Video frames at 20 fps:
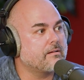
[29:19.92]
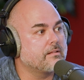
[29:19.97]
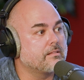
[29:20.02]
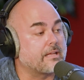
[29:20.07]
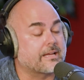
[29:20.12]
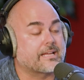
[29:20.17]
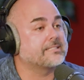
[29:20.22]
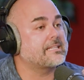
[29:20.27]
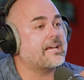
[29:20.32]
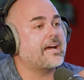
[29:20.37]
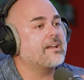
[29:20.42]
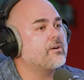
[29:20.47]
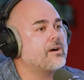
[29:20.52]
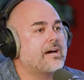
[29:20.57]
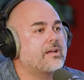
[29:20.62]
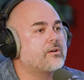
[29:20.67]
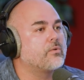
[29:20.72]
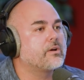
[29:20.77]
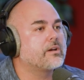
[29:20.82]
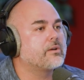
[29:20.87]
like because i don't
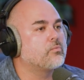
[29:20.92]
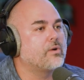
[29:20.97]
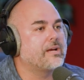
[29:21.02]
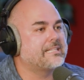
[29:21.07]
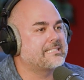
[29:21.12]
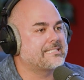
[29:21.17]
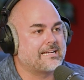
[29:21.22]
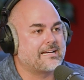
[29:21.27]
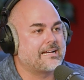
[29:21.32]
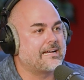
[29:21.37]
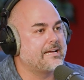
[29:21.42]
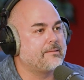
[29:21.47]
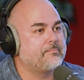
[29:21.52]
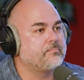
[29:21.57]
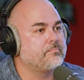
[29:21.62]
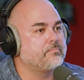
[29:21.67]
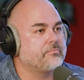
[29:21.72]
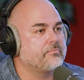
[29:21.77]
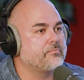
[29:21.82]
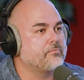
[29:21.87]
i don't want to waste
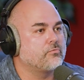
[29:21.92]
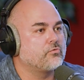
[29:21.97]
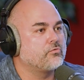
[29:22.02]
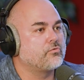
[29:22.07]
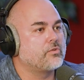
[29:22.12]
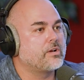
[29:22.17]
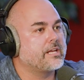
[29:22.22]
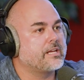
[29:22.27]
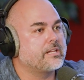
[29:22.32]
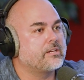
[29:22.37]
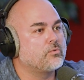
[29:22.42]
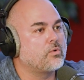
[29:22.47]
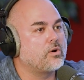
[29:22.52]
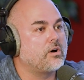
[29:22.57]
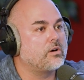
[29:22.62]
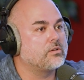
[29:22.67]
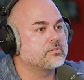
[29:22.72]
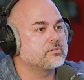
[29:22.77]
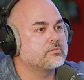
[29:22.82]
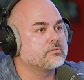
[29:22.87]
time running into
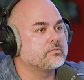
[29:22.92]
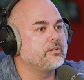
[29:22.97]
walls.